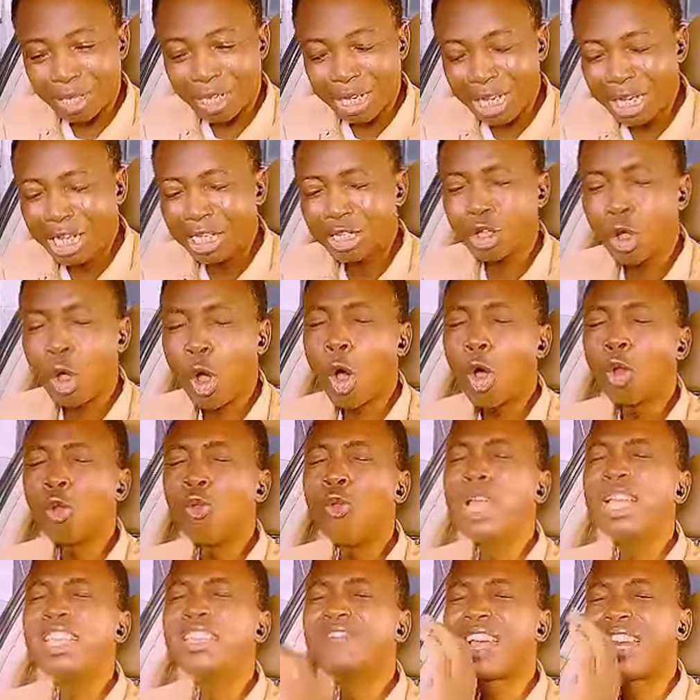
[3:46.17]
is
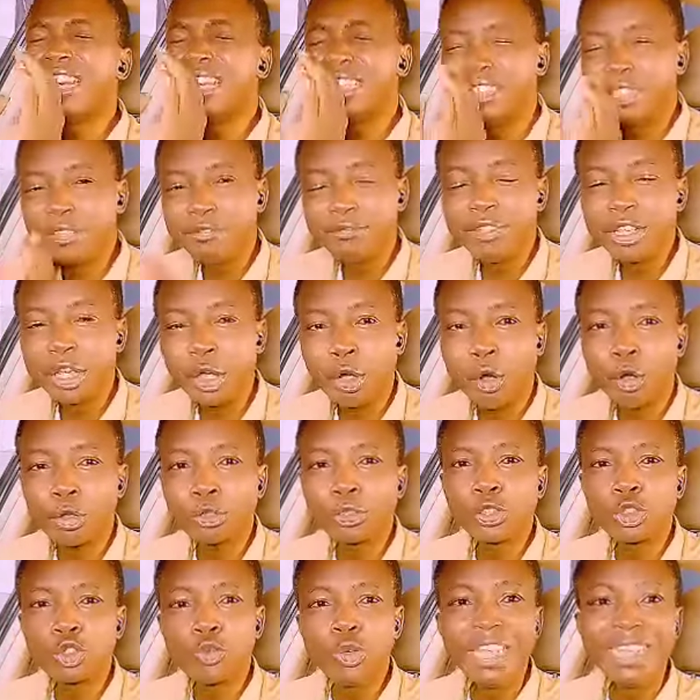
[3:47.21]
always very difficult
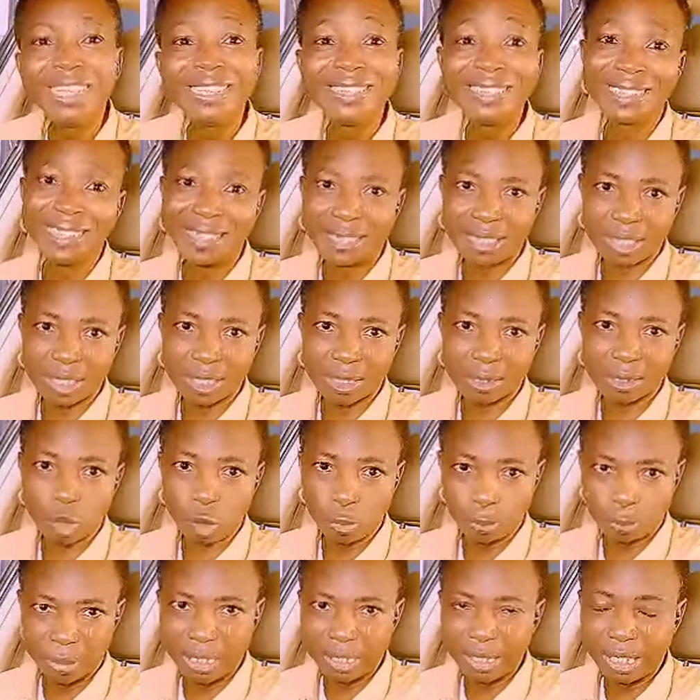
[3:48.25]
to exit
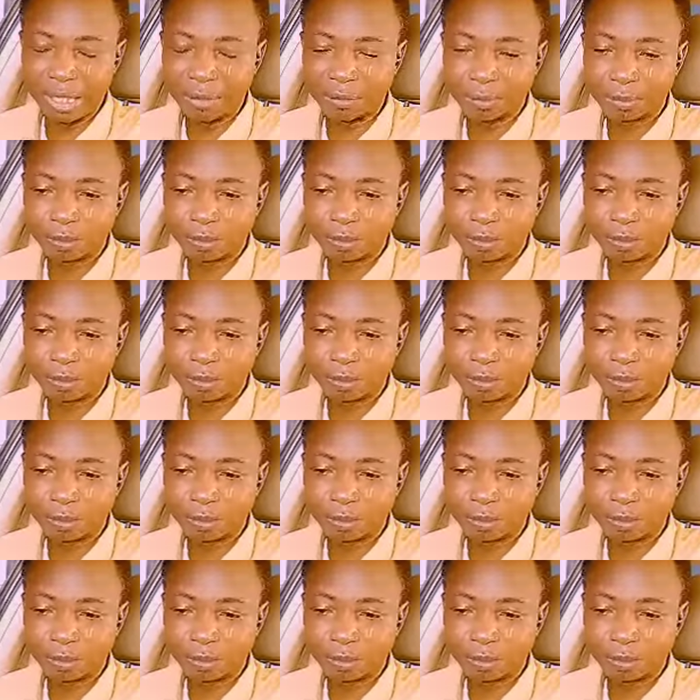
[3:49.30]
completely,